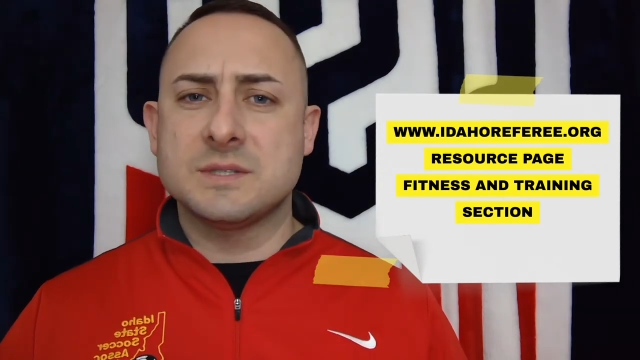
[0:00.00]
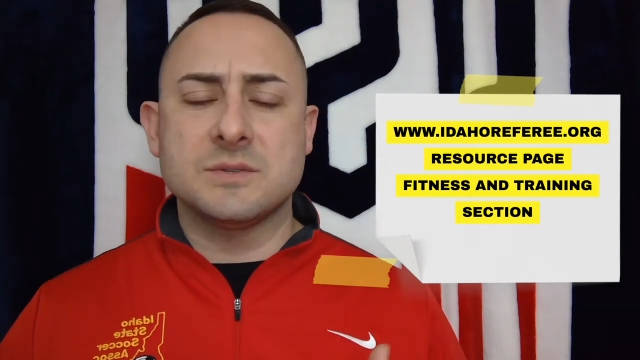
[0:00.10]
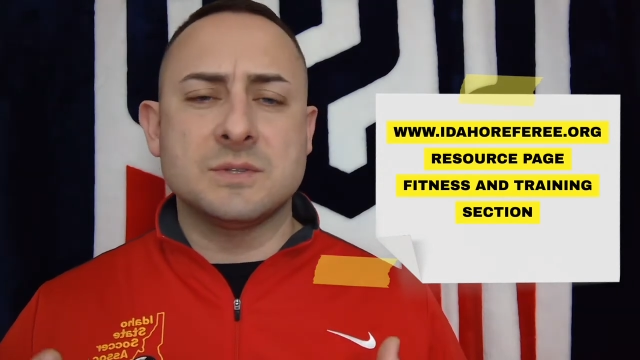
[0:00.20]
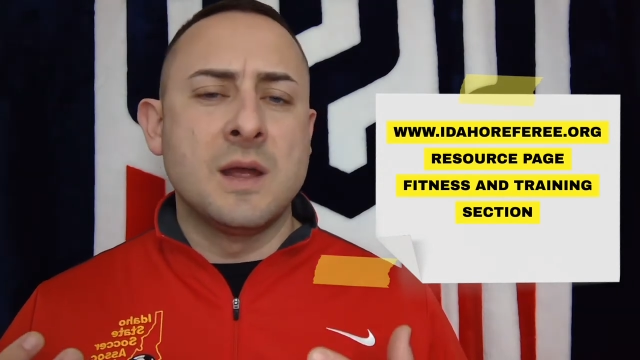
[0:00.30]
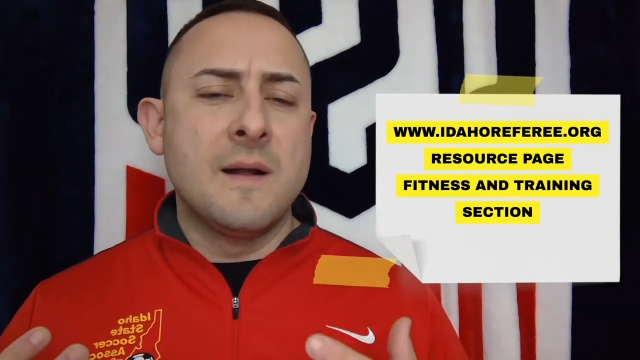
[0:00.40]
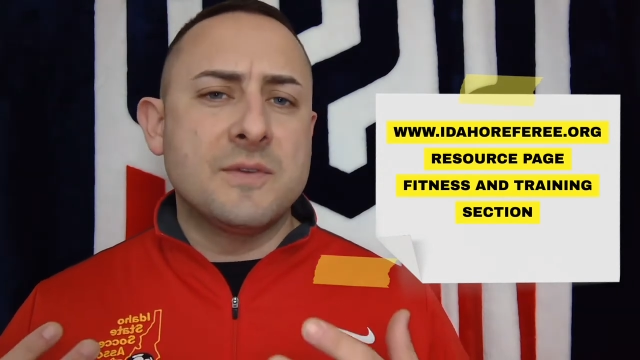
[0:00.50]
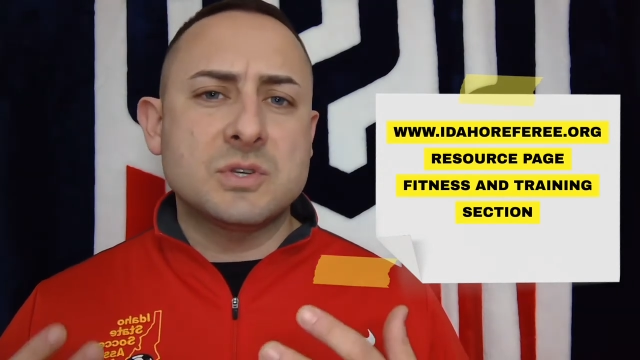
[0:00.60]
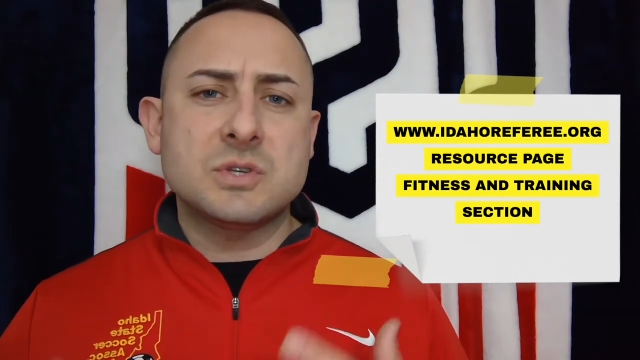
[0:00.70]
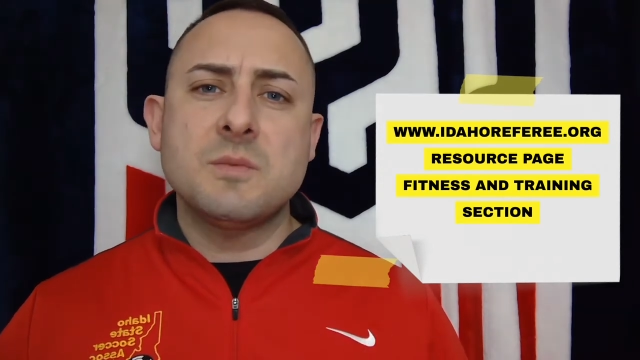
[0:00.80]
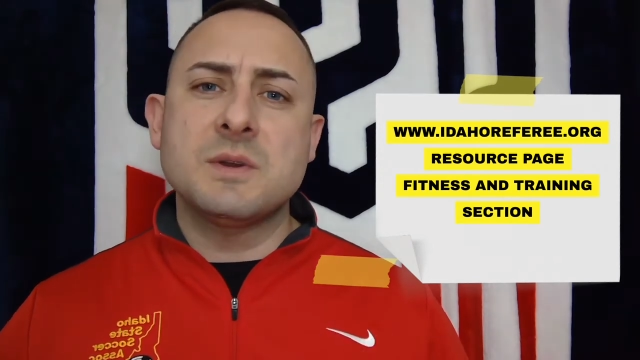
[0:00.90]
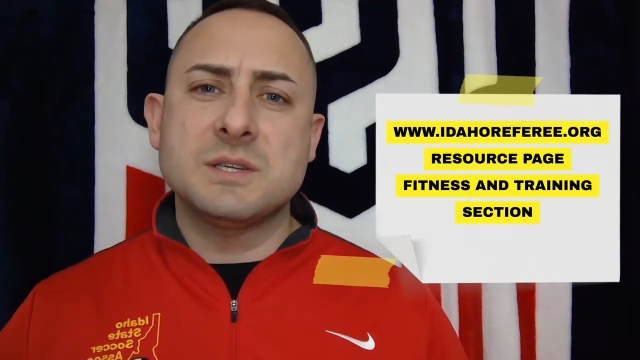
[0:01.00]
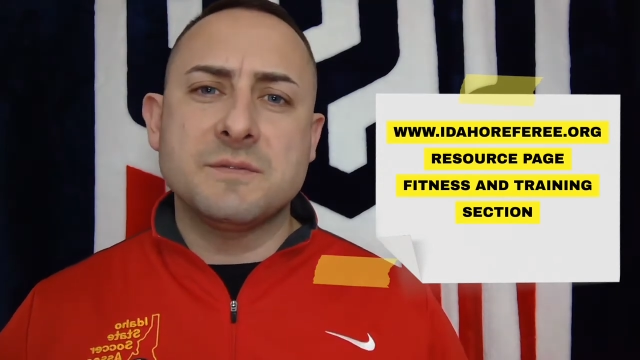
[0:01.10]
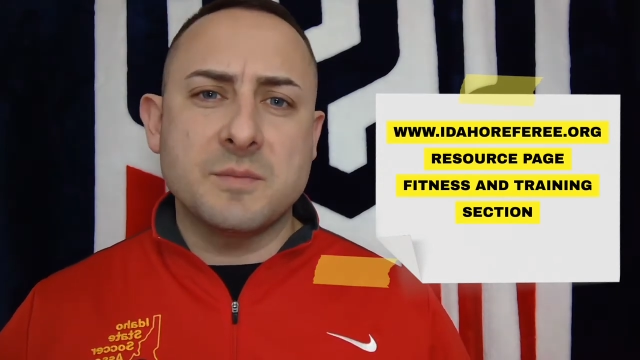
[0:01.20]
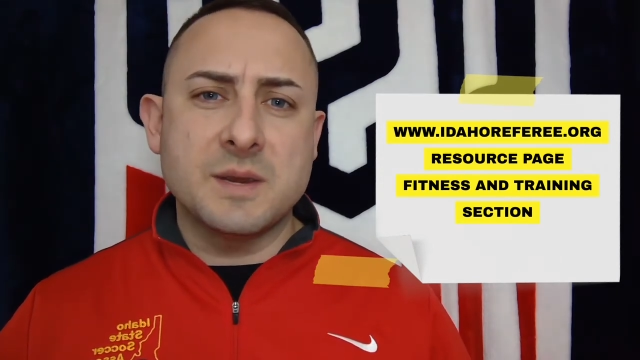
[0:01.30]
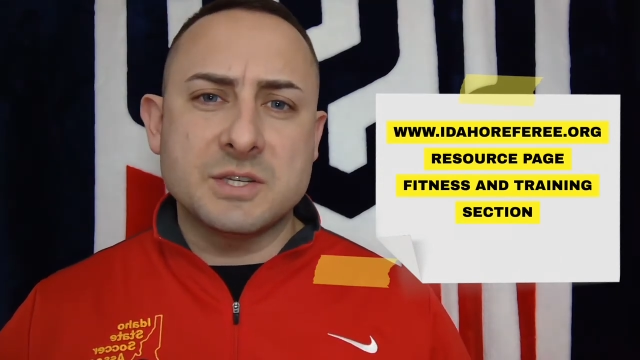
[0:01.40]
There's so much
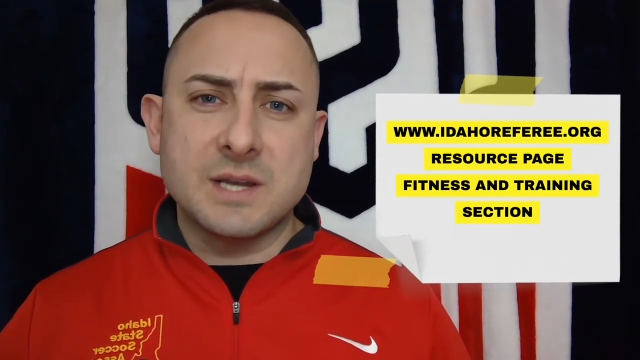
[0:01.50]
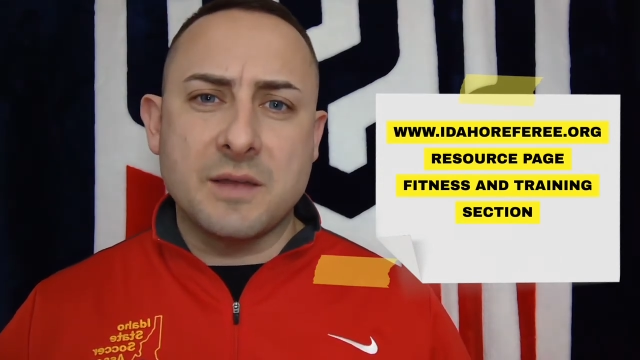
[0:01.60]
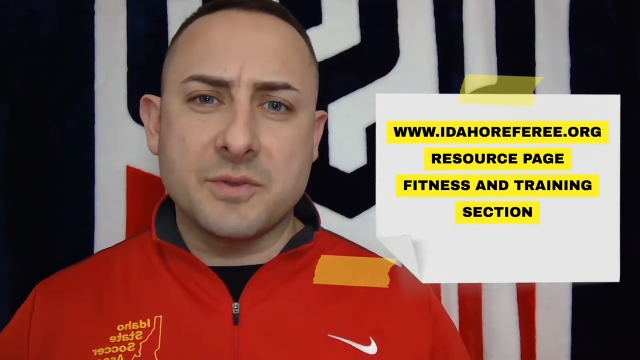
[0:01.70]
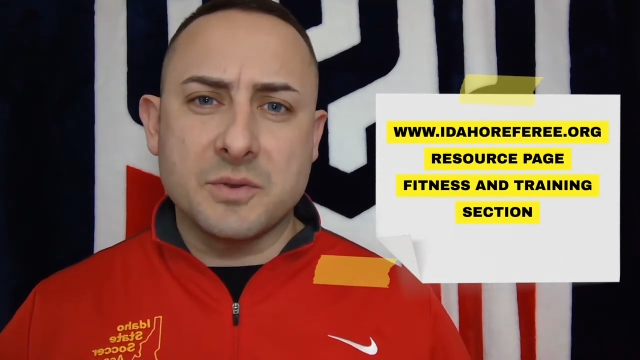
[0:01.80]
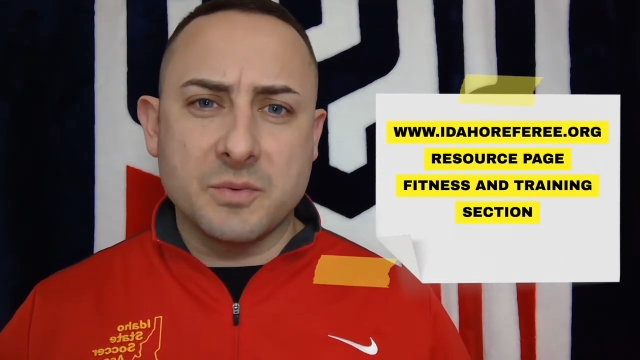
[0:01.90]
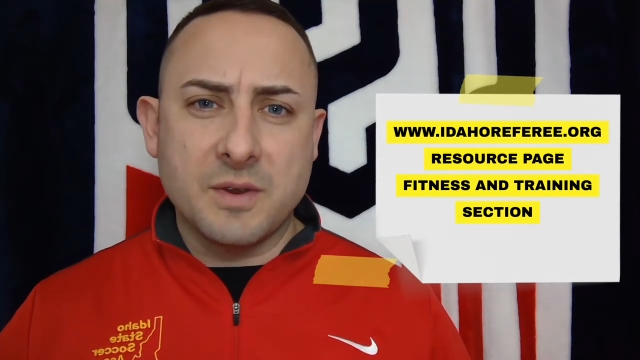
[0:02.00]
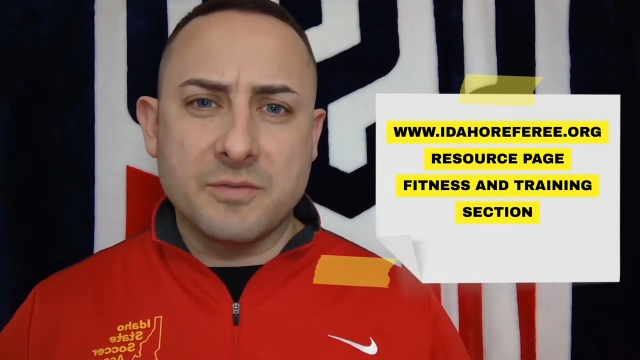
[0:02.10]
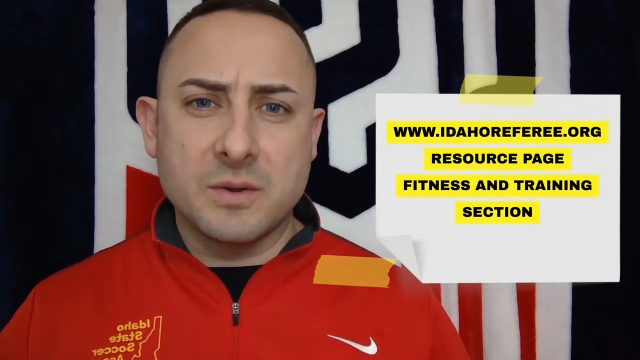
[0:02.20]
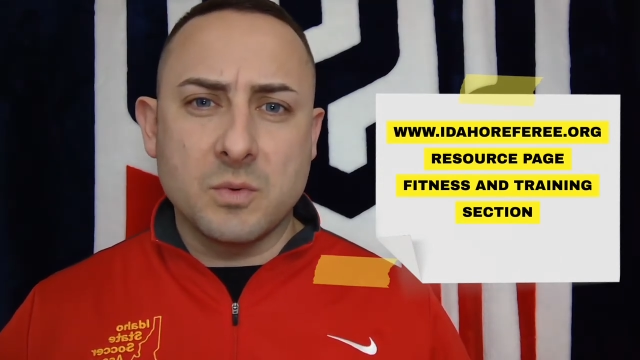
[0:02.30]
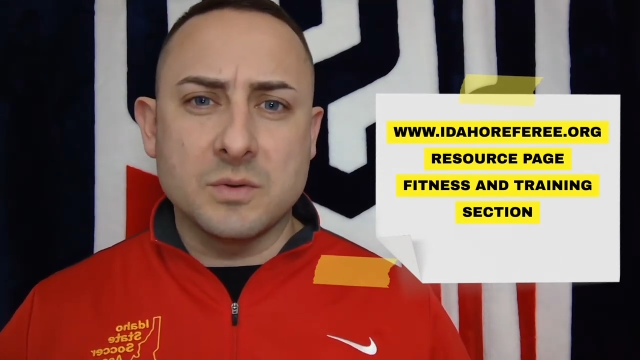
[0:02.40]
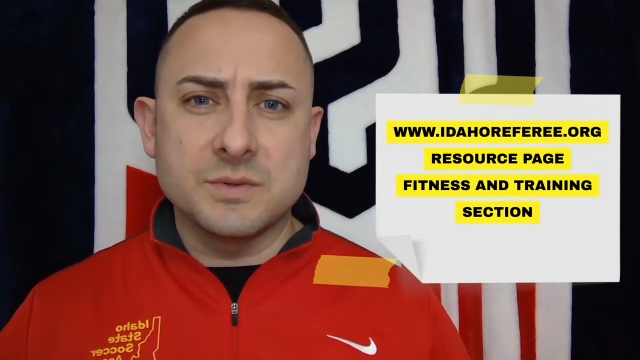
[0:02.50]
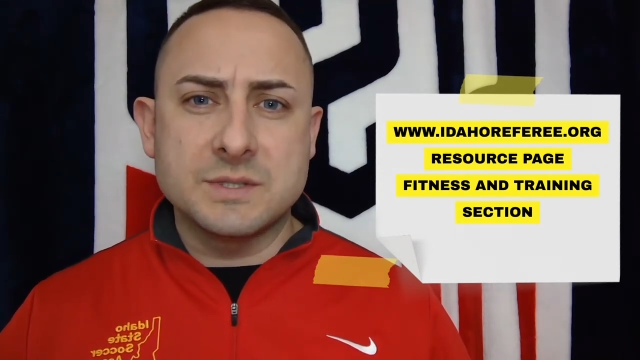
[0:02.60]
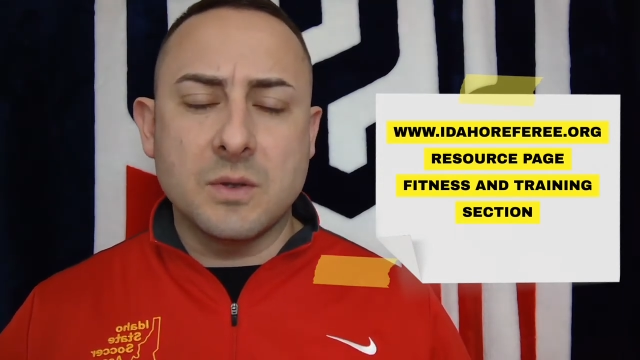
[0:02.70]
information out there in the referee world.